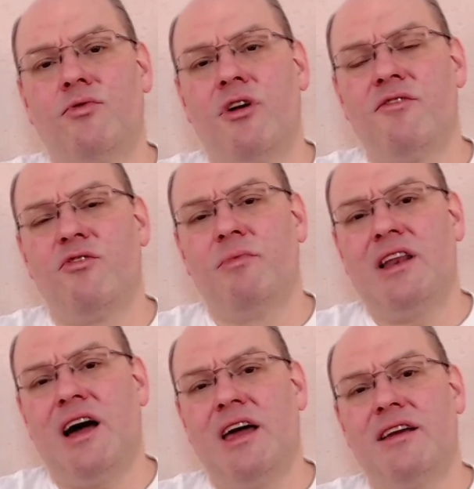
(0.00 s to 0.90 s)
also be
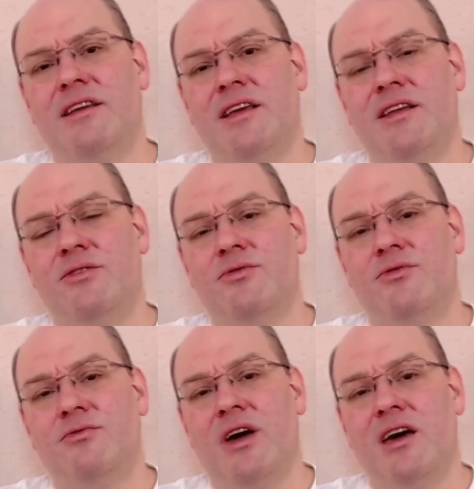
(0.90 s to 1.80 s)
likely to,
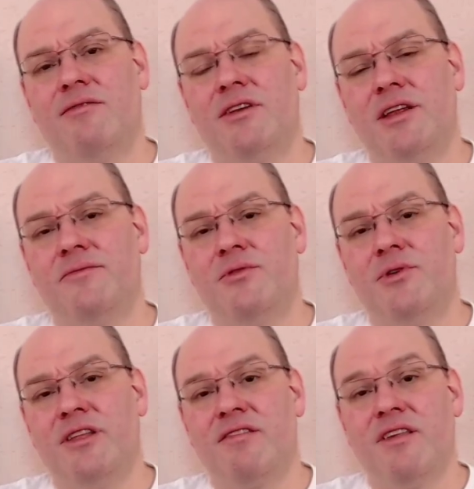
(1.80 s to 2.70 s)
to have an
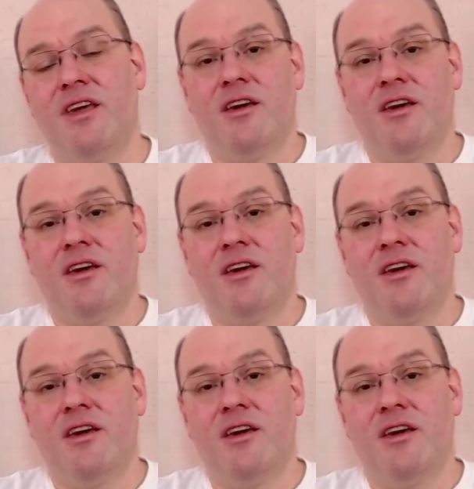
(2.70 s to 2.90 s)
influence,